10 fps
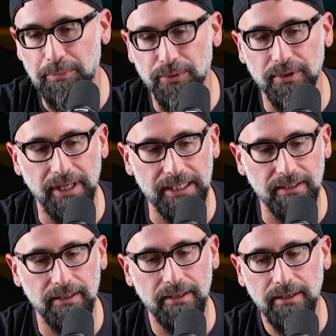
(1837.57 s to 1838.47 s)
people to
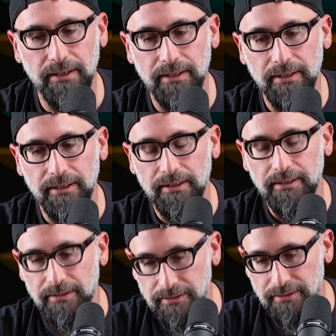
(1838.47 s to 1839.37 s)
like,
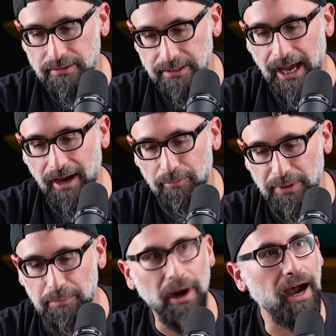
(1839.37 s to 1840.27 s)

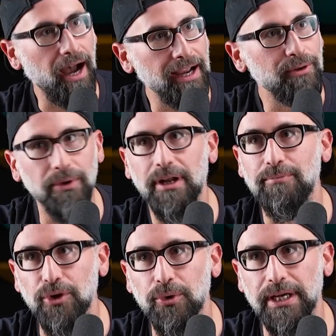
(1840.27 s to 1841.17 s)
be behind what
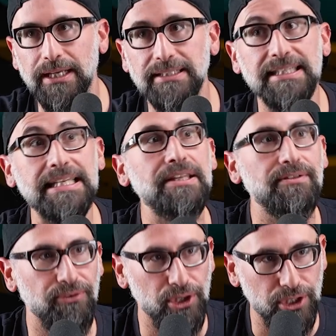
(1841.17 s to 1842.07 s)
I'm doing and see
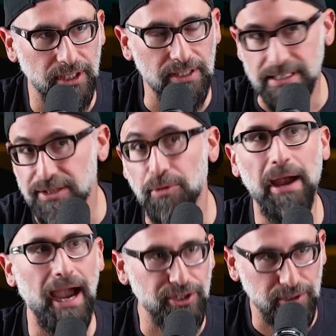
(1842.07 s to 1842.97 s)
the vision and see the
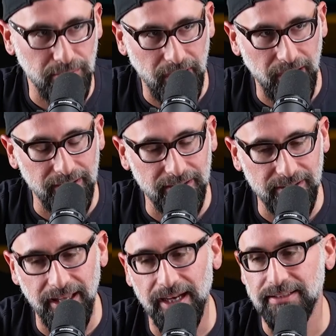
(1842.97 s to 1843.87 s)
passion behind it.
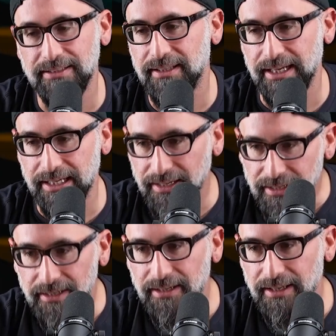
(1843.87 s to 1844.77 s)
And that it's like,
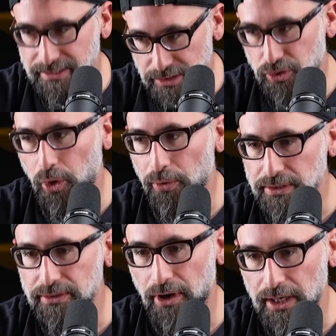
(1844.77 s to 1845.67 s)
is
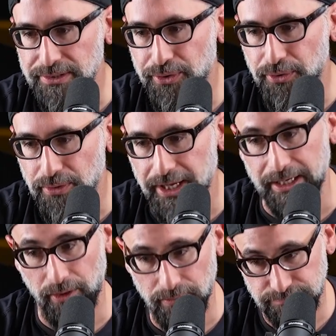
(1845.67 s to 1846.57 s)
going to also
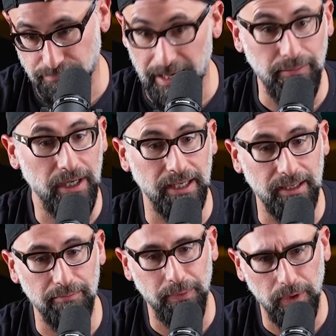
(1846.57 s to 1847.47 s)
like make
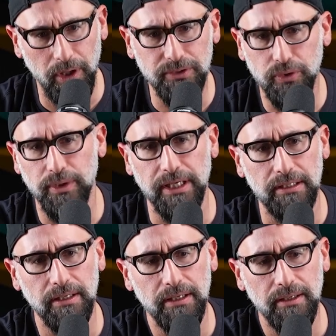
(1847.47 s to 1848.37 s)
money, but also
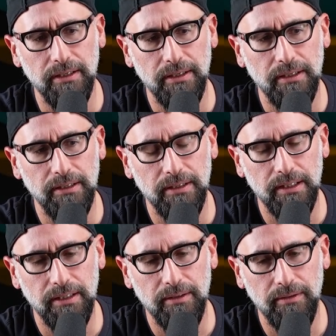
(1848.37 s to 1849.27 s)
like
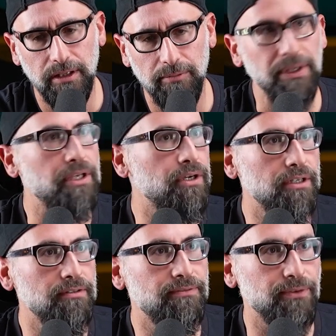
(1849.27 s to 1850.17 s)
be
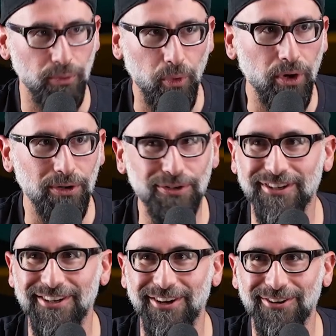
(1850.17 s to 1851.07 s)
good for the
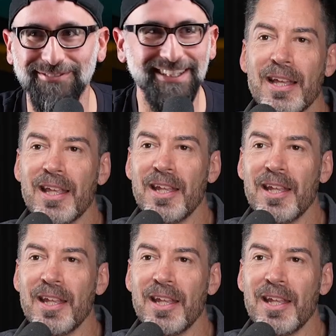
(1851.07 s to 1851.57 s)
world. You know what I'm saying?